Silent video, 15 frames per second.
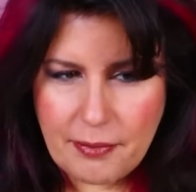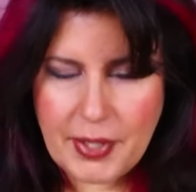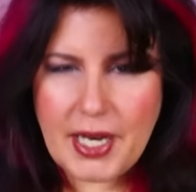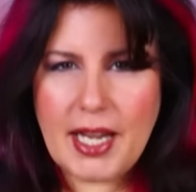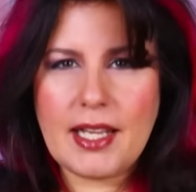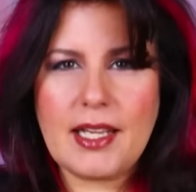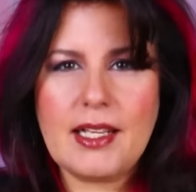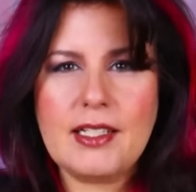
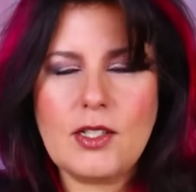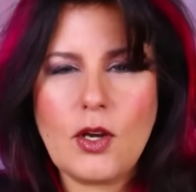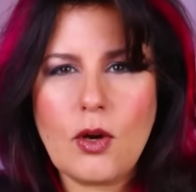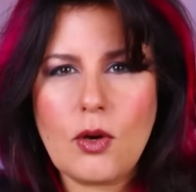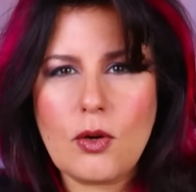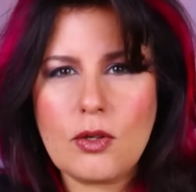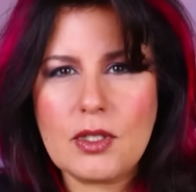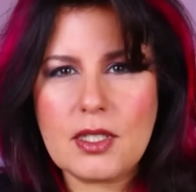I can
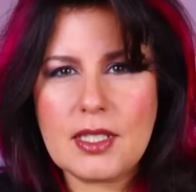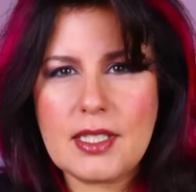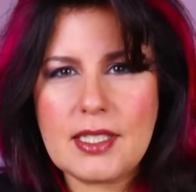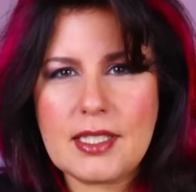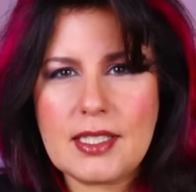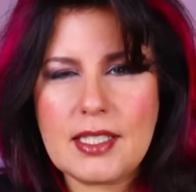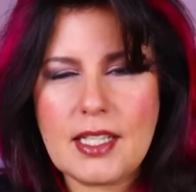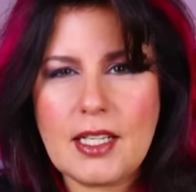totally
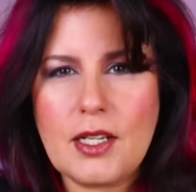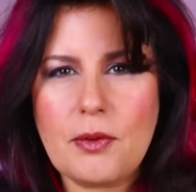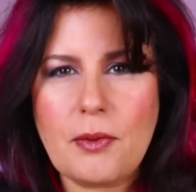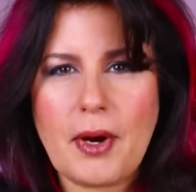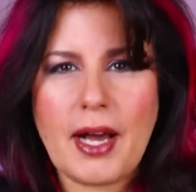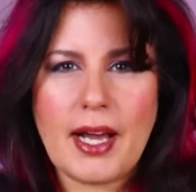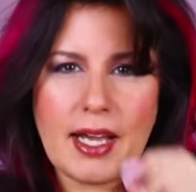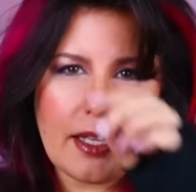see
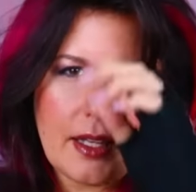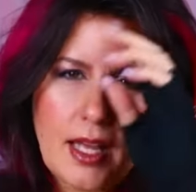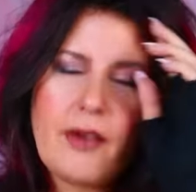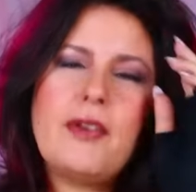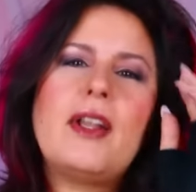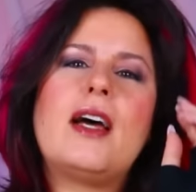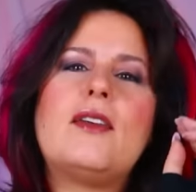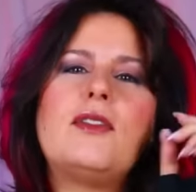why they
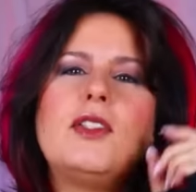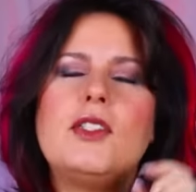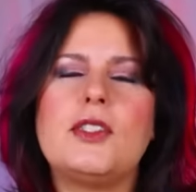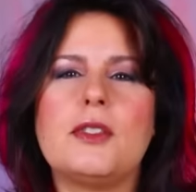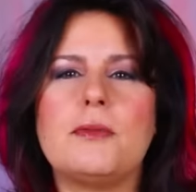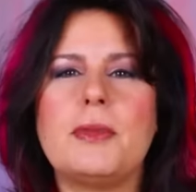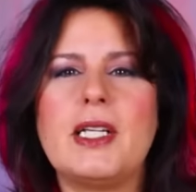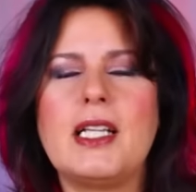would have
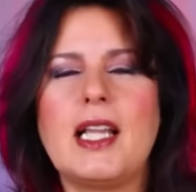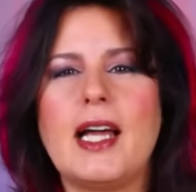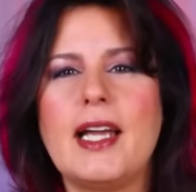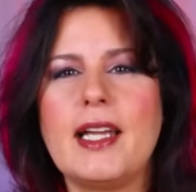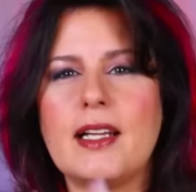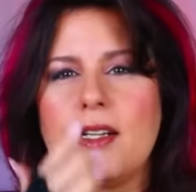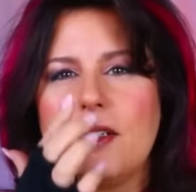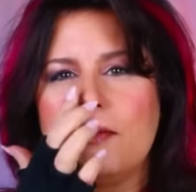Lucifer be
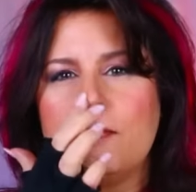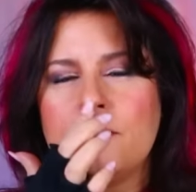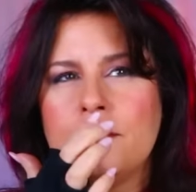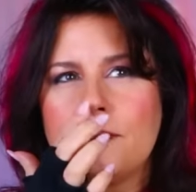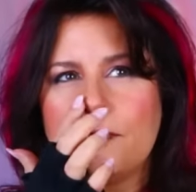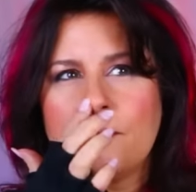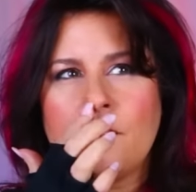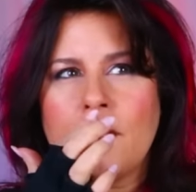like,
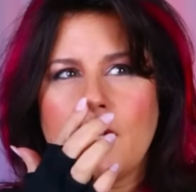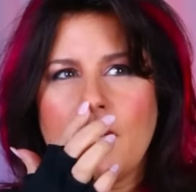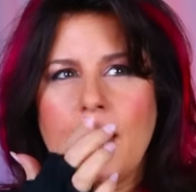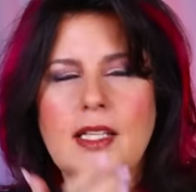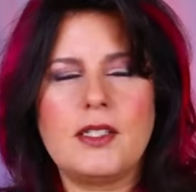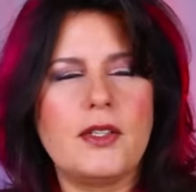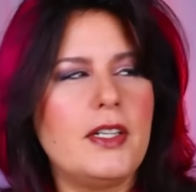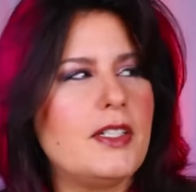
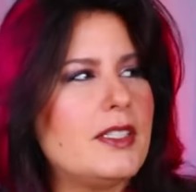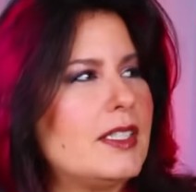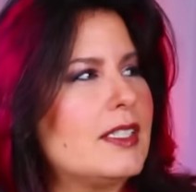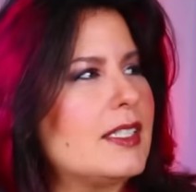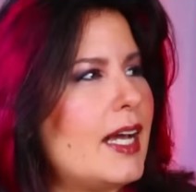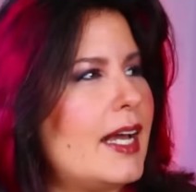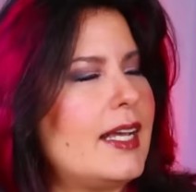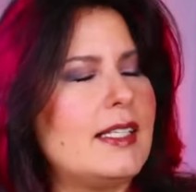okay, so here's
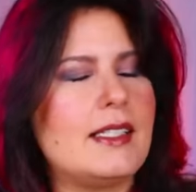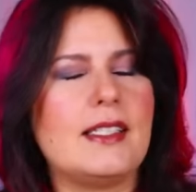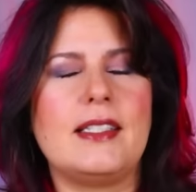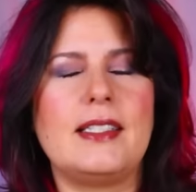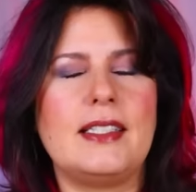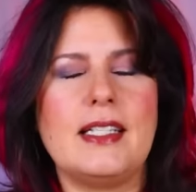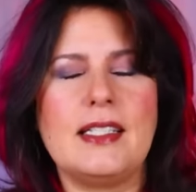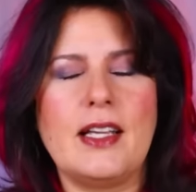this guy he
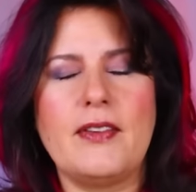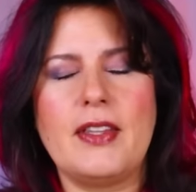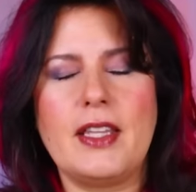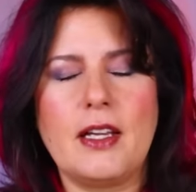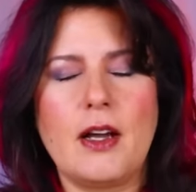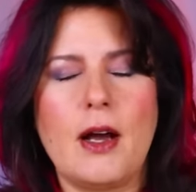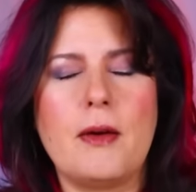says he doesn't have anything in